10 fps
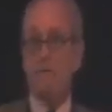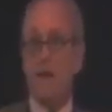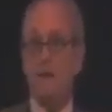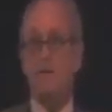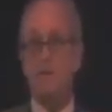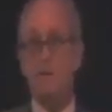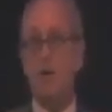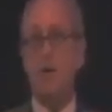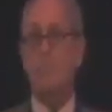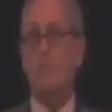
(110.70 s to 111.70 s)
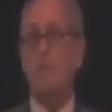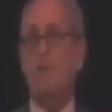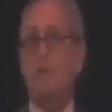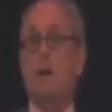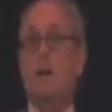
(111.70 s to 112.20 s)
amounts for longer
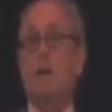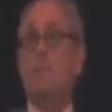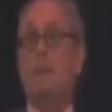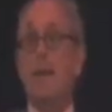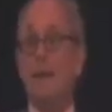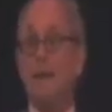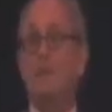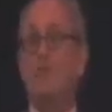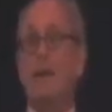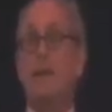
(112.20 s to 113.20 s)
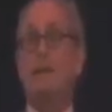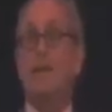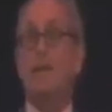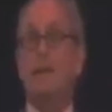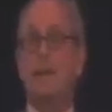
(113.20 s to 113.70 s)
periods of time, integrated
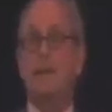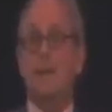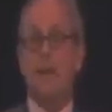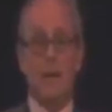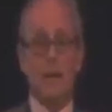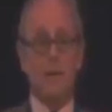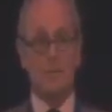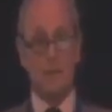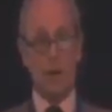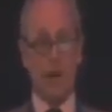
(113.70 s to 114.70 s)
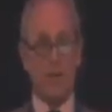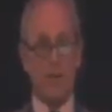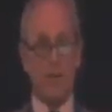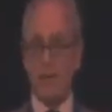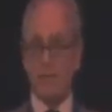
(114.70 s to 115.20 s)
techniques, but the
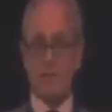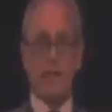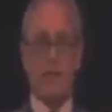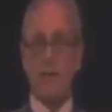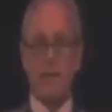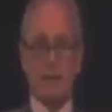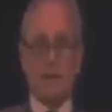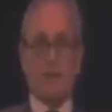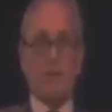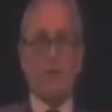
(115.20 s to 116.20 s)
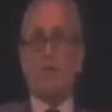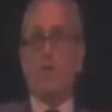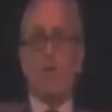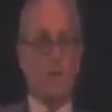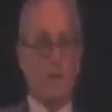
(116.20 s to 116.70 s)
practitioner has to say, like,
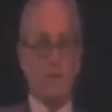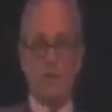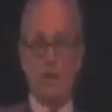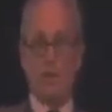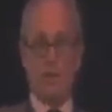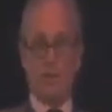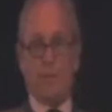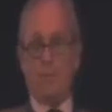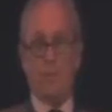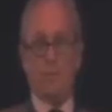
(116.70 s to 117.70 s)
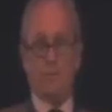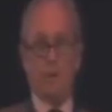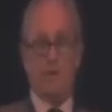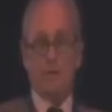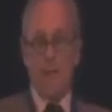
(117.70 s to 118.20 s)
with all these treatments and the patient in
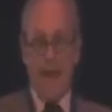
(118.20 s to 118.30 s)
front of us,